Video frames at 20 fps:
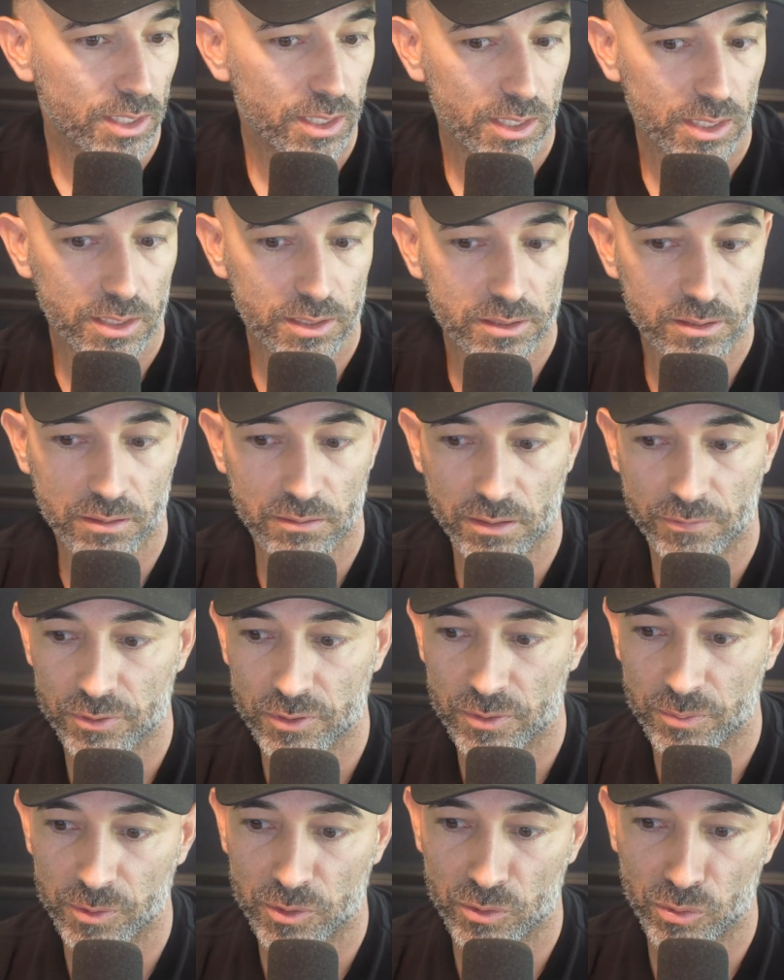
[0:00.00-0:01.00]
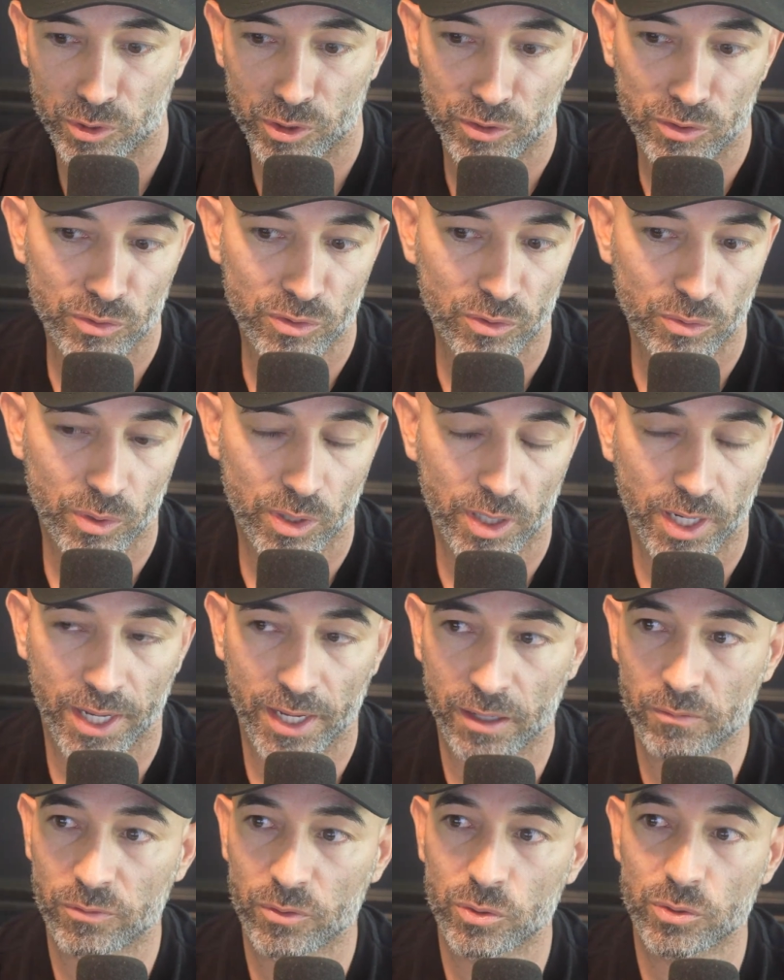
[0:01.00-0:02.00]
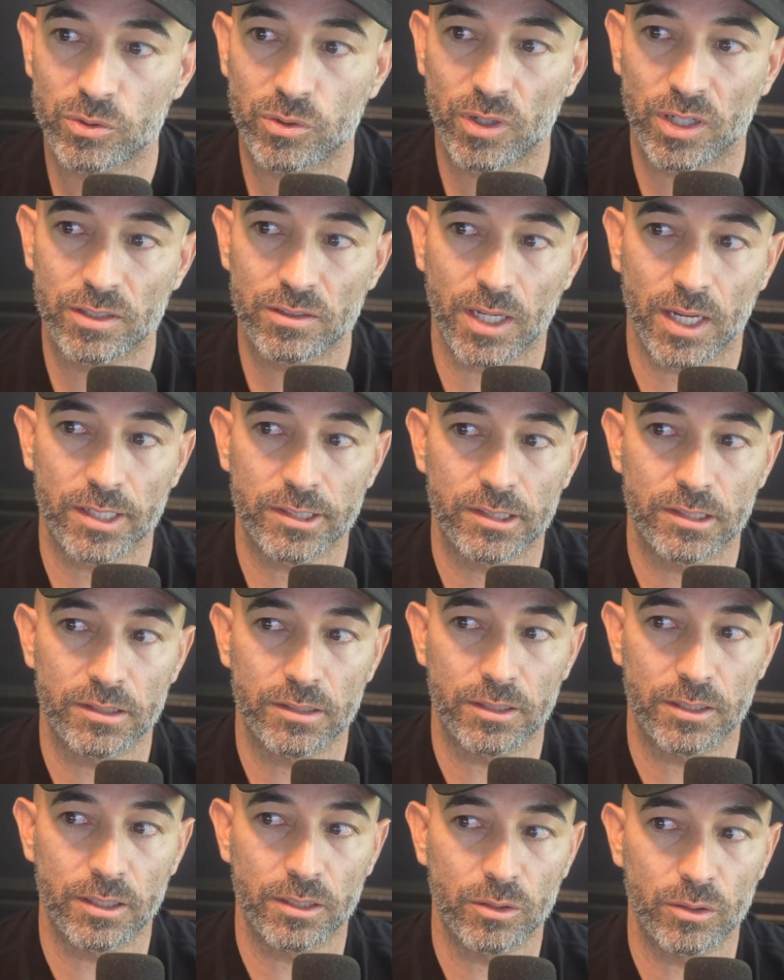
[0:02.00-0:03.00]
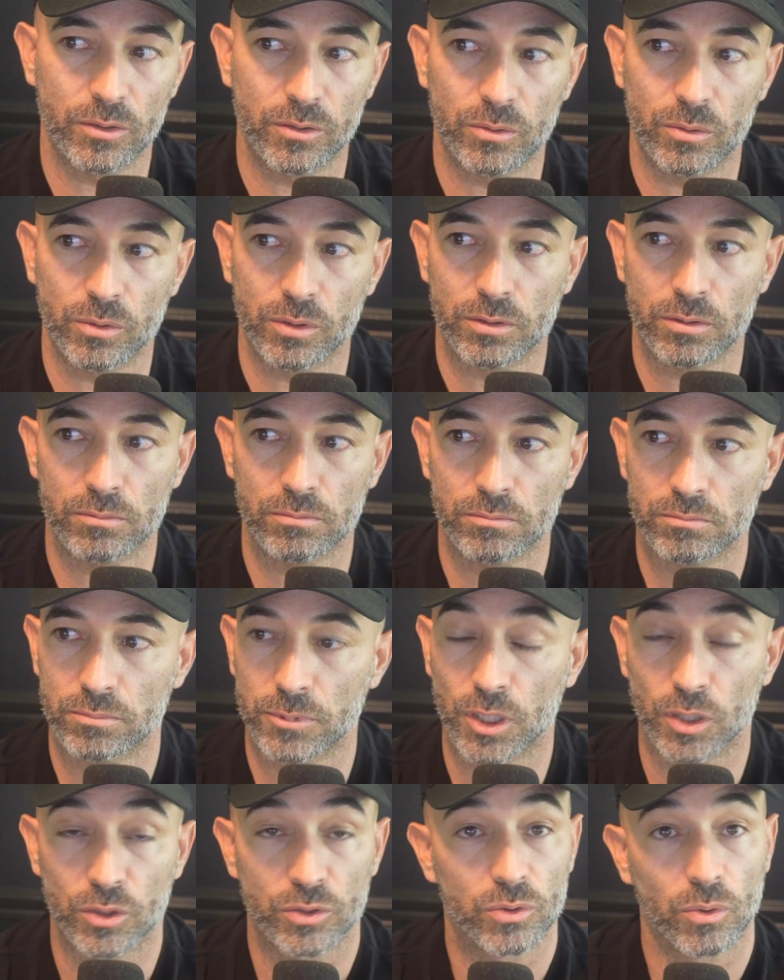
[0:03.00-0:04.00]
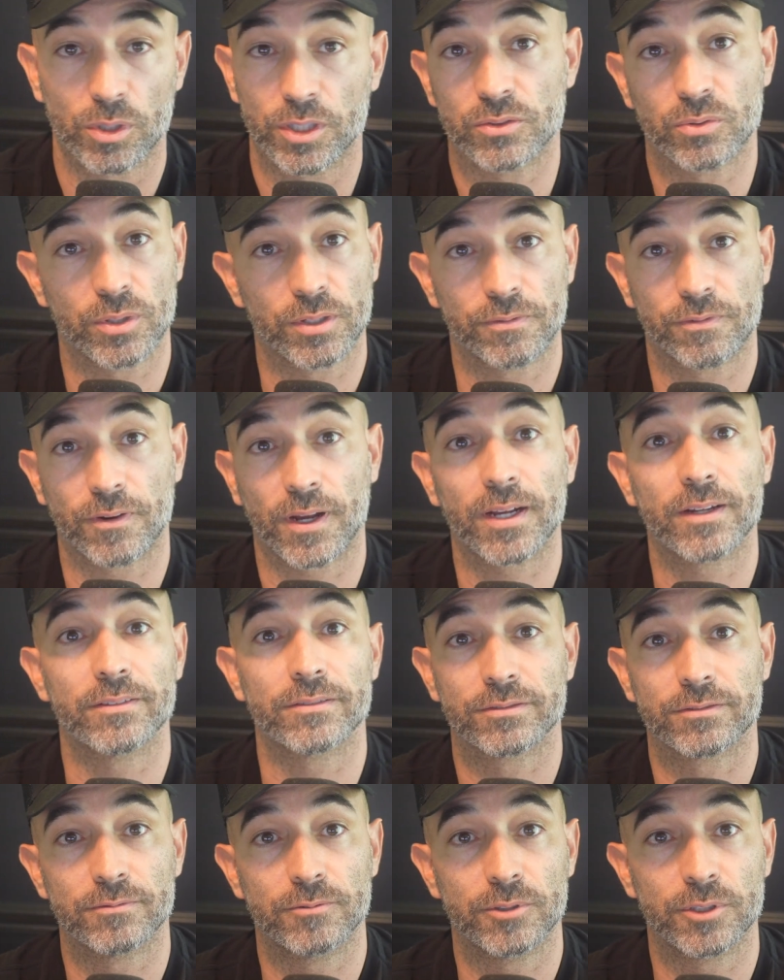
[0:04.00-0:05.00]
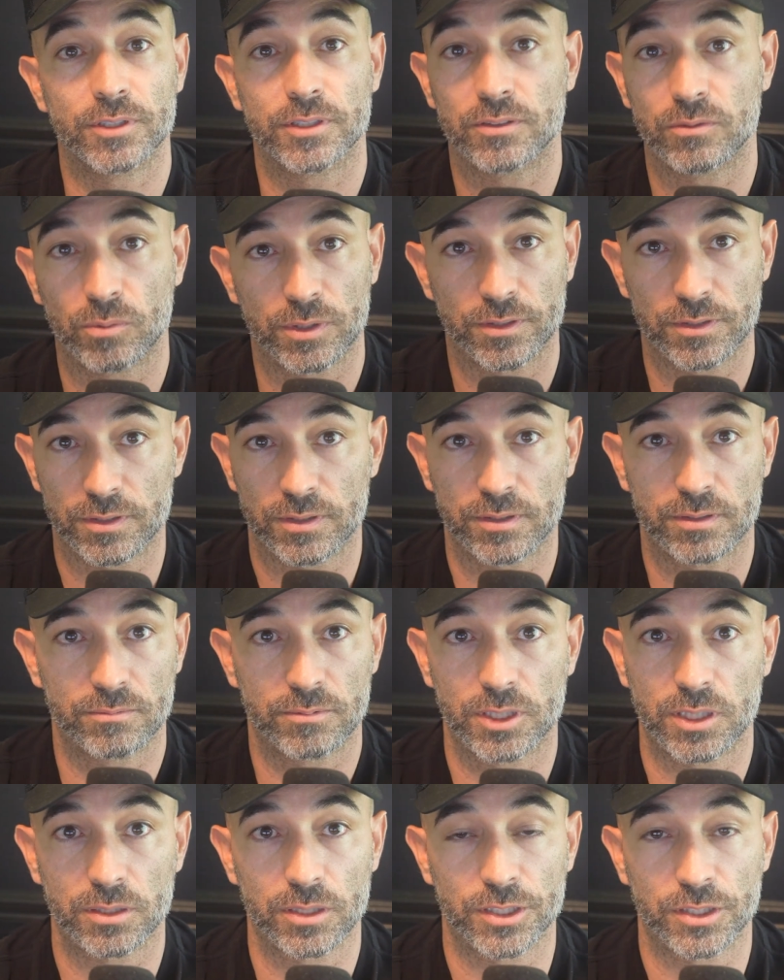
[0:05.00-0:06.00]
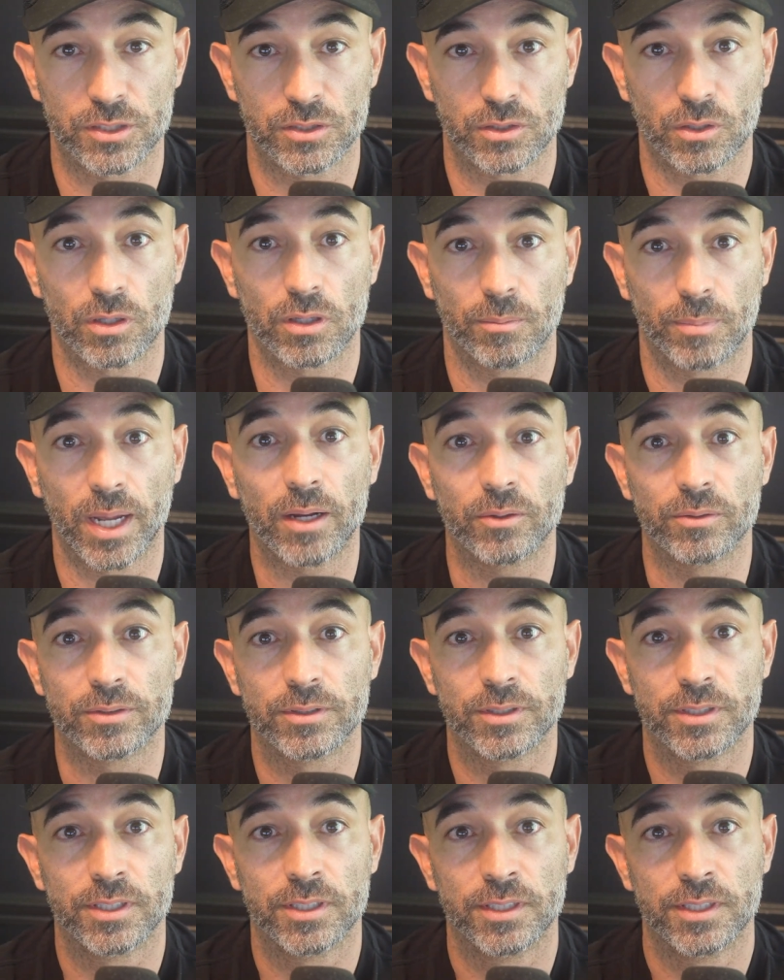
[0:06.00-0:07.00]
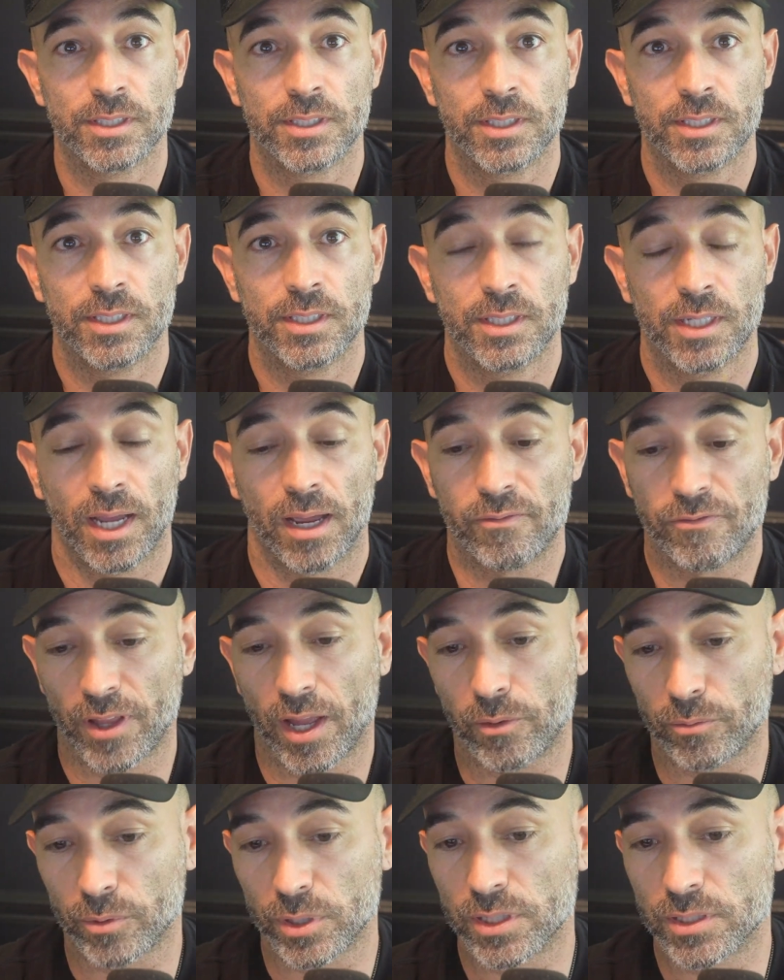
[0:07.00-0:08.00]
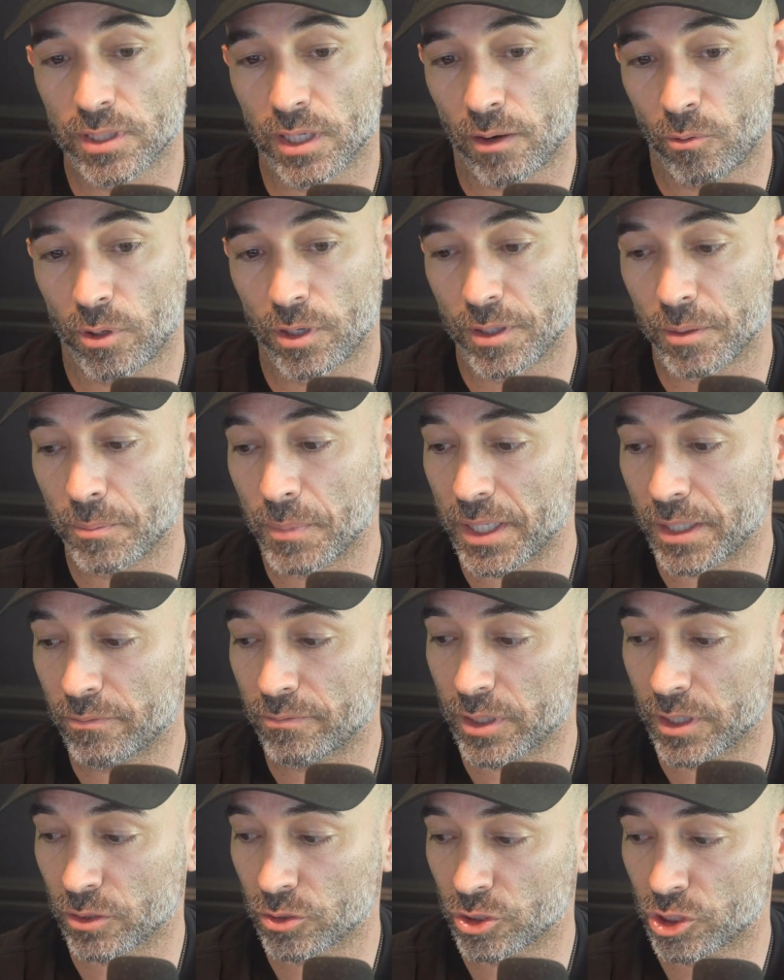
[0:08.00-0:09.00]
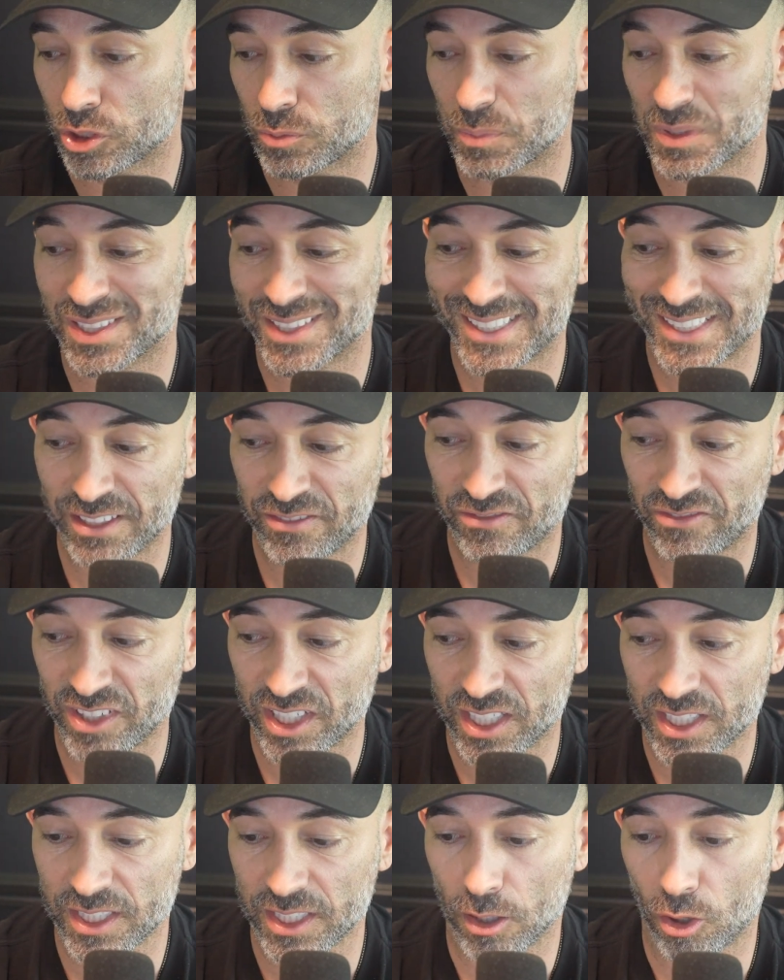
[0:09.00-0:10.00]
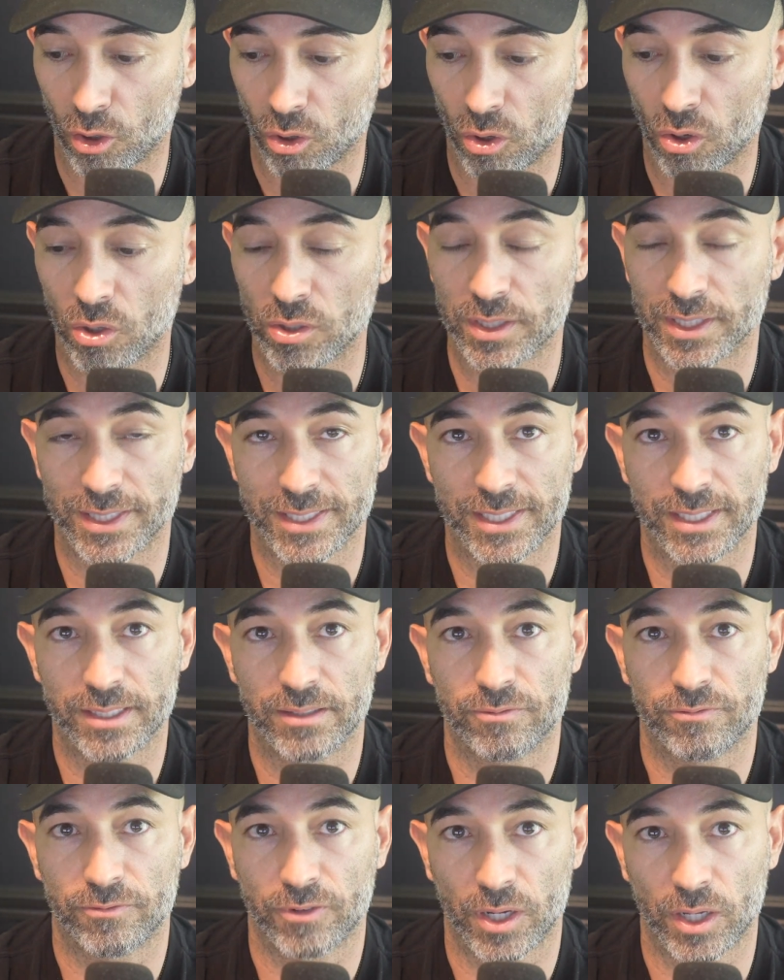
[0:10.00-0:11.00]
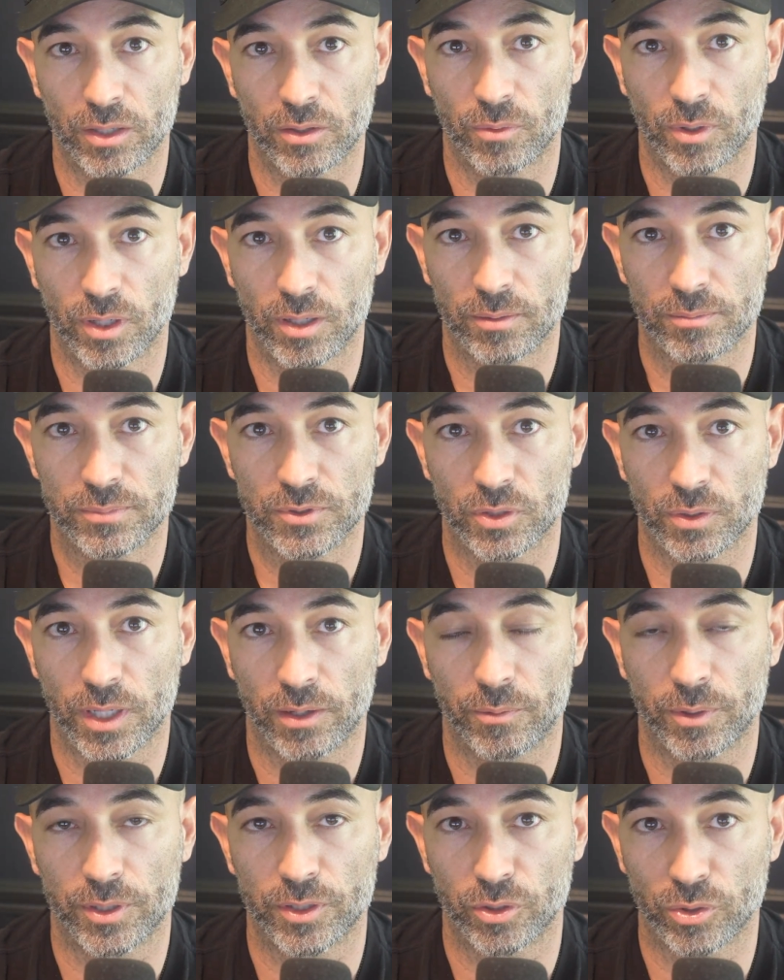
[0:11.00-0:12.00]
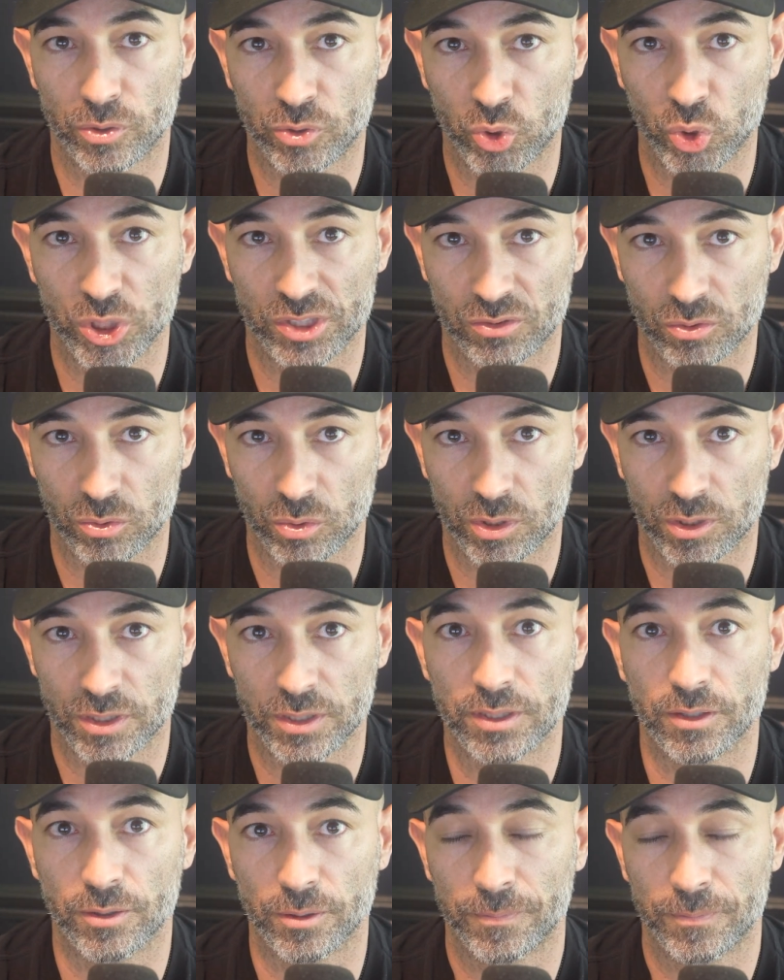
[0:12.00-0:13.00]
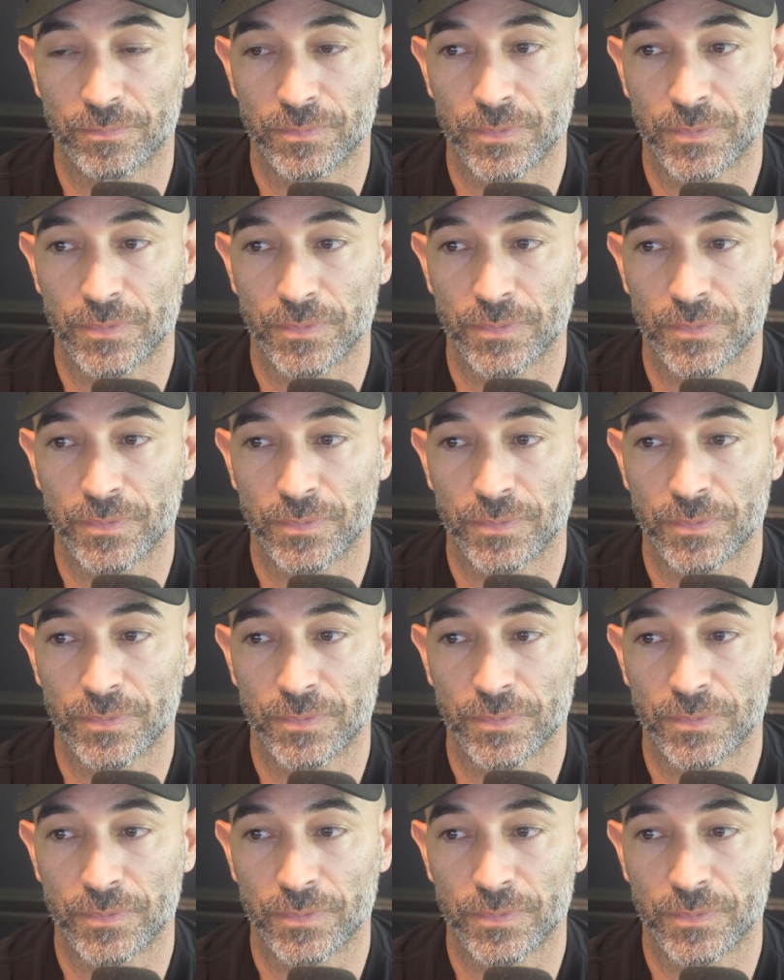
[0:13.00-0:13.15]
is the difference between you doing a handful of transactions a year or doing, 20, 25, which is what this series is all about. And for that reason, I wanted to make a video specifically on lead follow-up. So that way you're crystal clear